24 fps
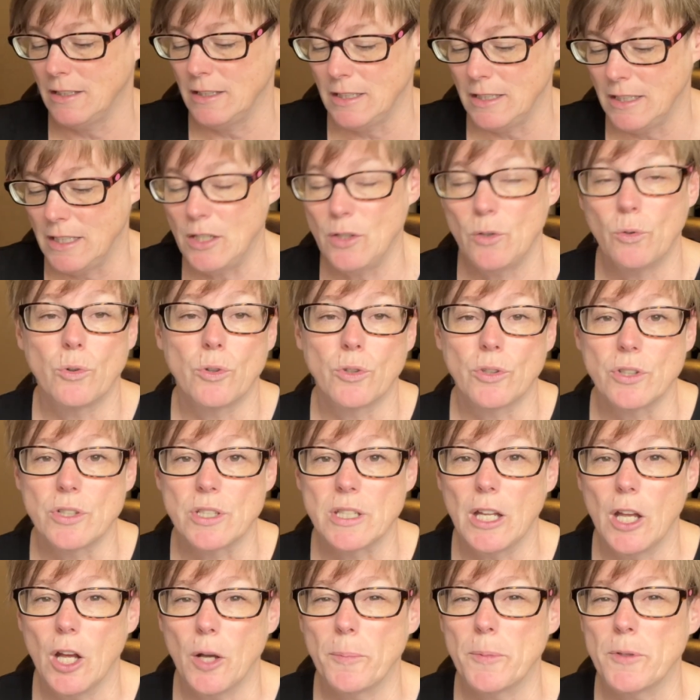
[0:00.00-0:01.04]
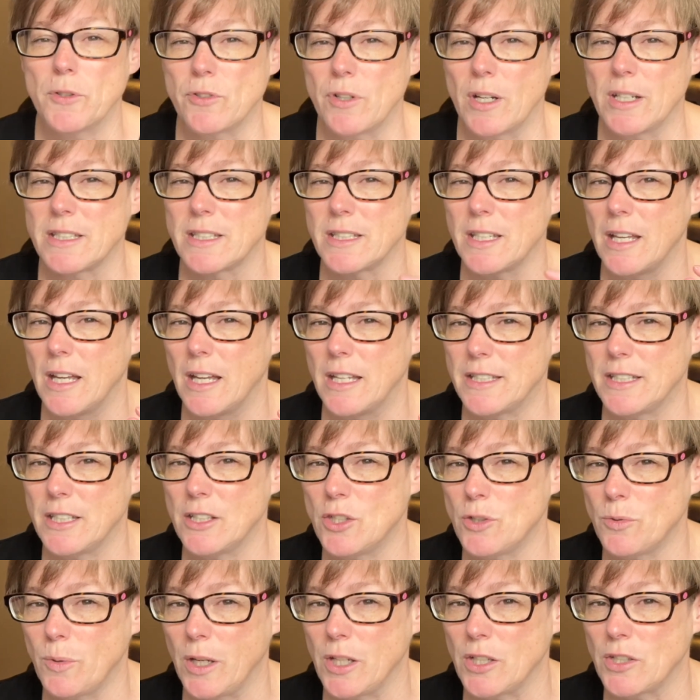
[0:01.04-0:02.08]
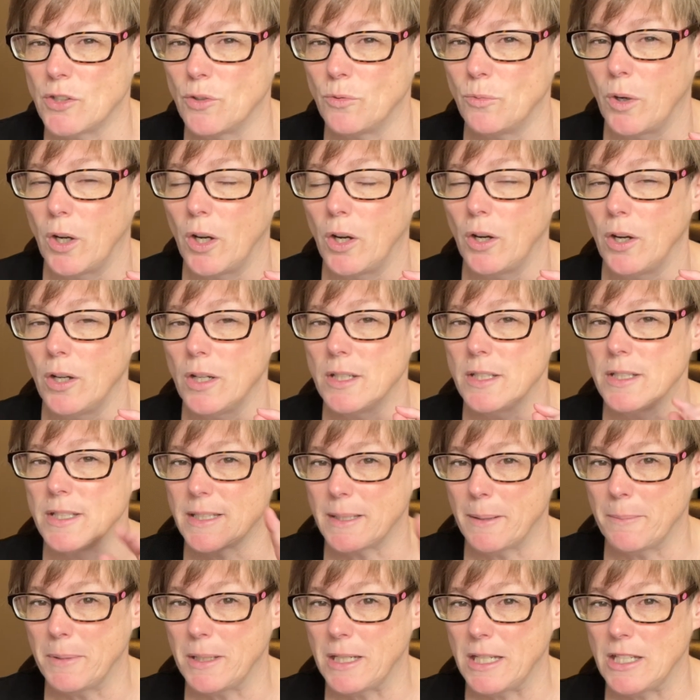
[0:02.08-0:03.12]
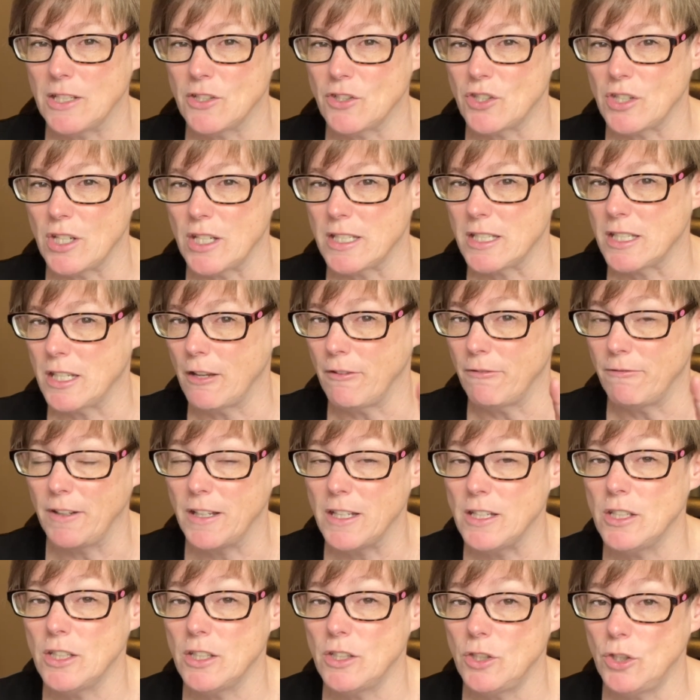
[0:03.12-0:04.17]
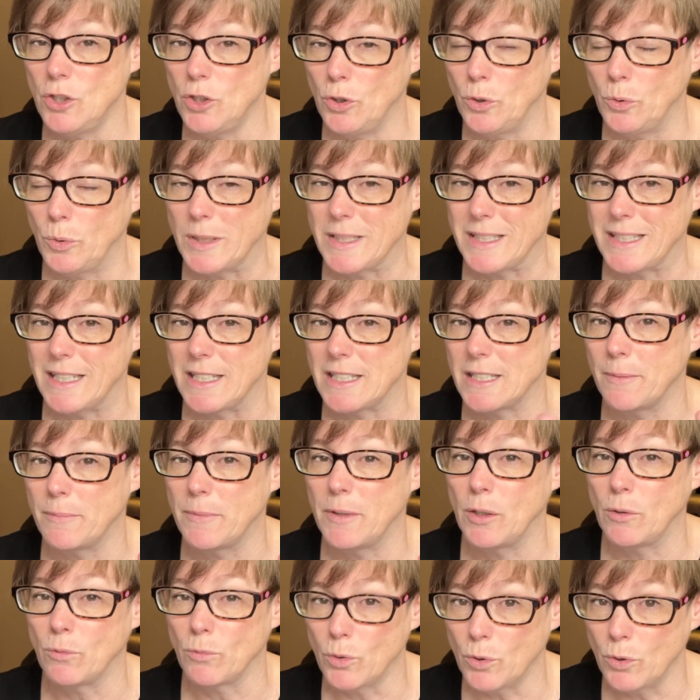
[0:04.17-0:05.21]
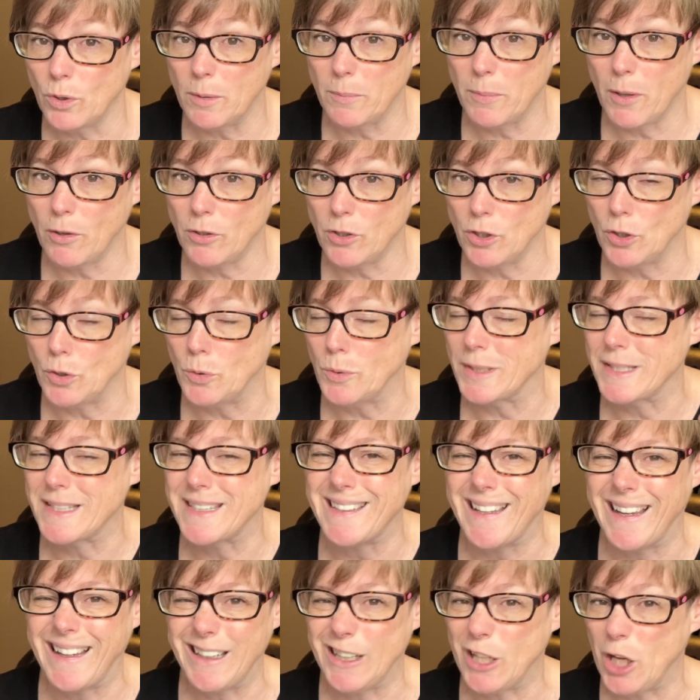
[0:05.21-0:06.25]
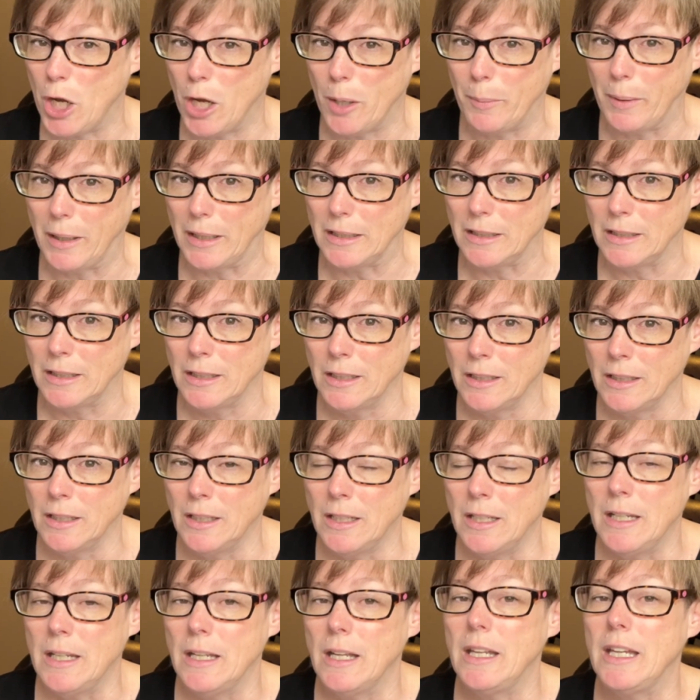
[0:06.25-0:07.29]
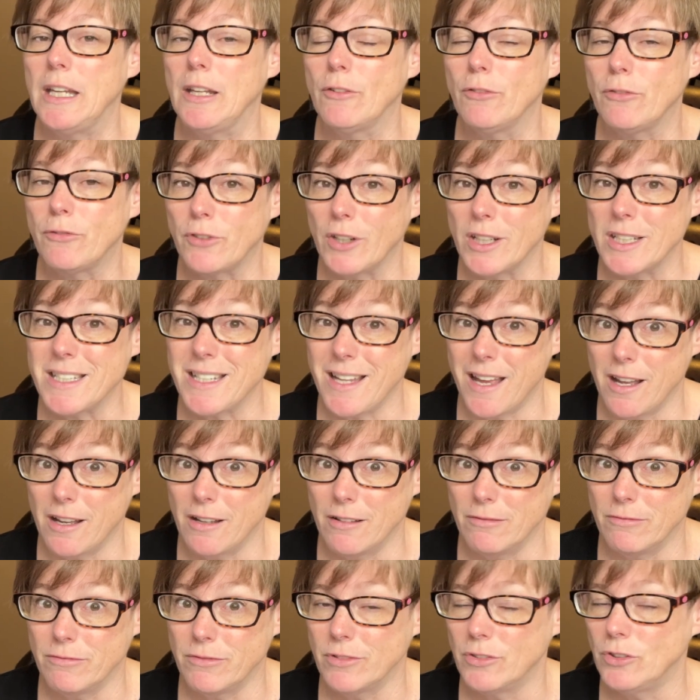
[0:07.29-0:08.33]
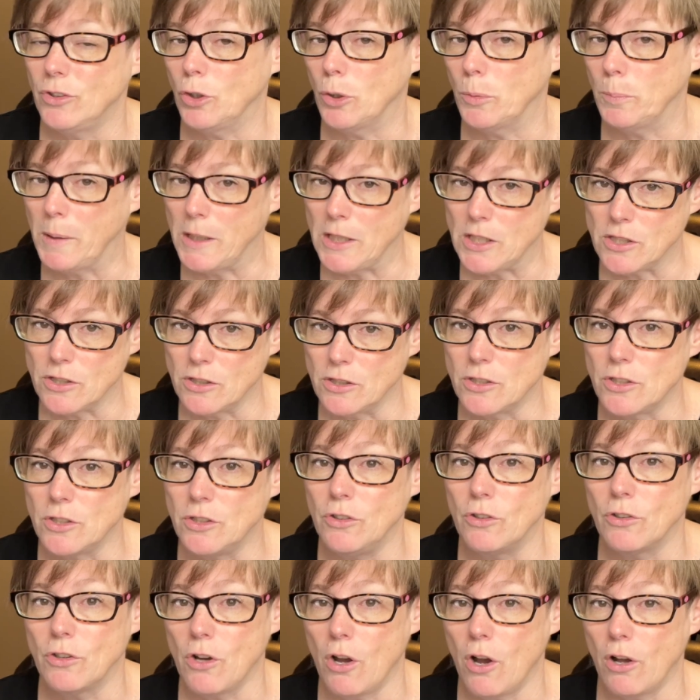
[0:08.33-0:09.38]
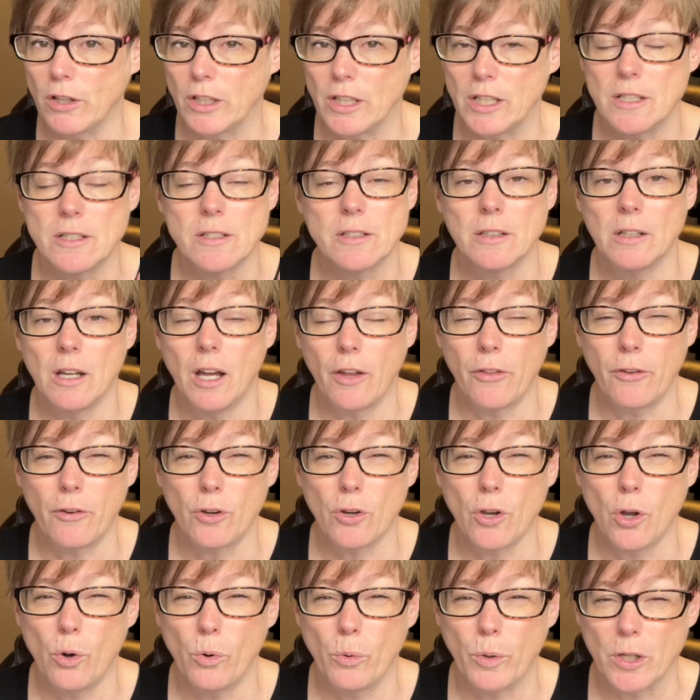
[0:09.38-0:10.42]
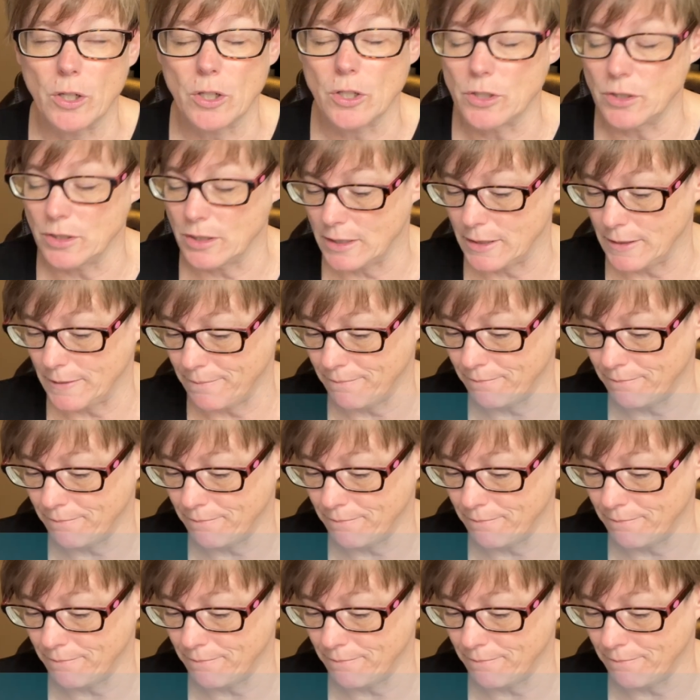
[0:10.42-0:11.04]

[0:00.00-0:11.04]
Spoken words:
in order to help address a situation where somebody has just offended you and said something rude about you, a snide comment, in front of your patient, your colleagues, other coworkers.